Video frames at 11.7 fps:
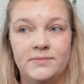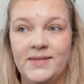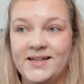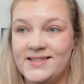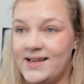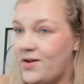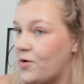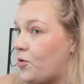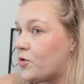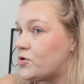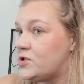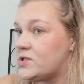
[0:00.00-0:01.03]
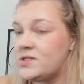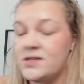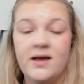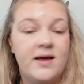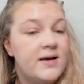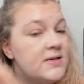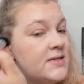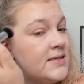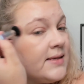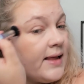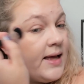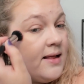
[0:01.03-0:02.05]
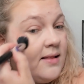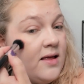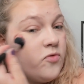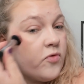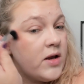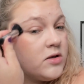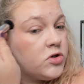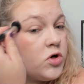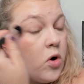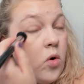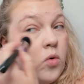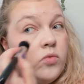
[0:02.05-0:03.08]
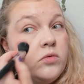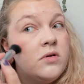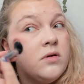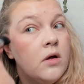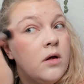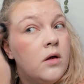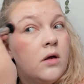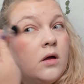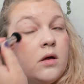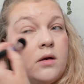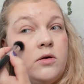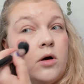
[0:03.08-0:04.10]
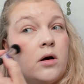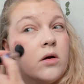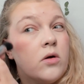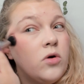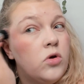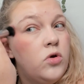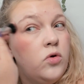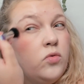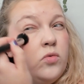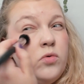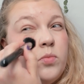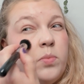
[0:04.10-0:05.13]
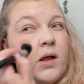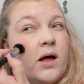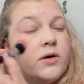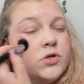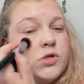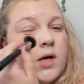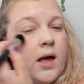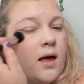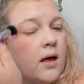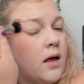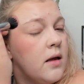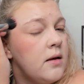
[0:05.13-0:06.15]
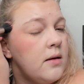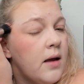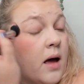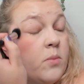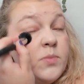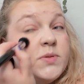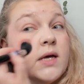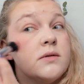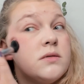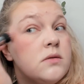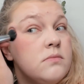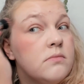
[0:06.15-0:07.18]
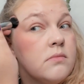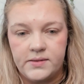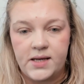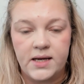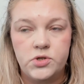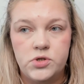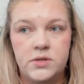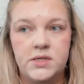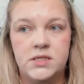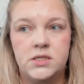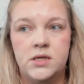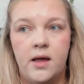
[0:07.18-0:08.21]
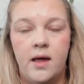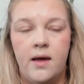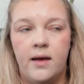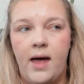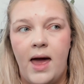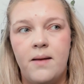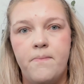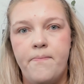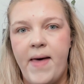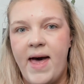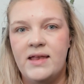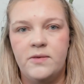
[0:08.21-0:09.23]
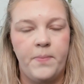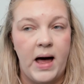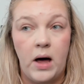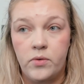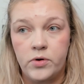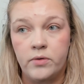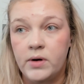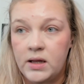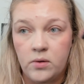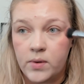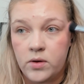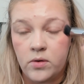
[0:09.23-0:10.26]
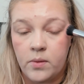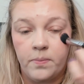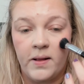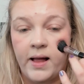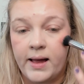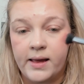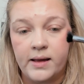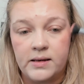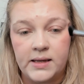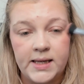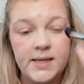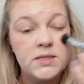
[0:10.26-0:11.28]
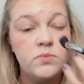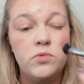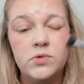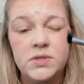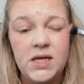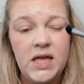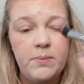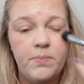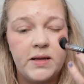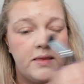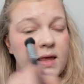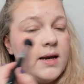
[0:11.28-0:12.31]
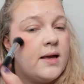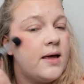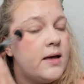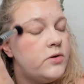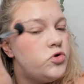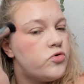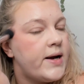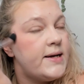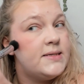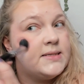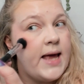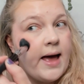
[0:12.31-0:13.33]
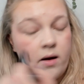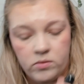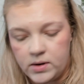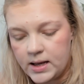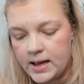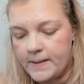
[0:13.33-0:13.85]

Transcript: It's like a gorgeous, slightly red toned, darker nude blush, and I'm obsessed. The texture is kind of matte powdery when you apply it. It is moussey, but then it kind of dries down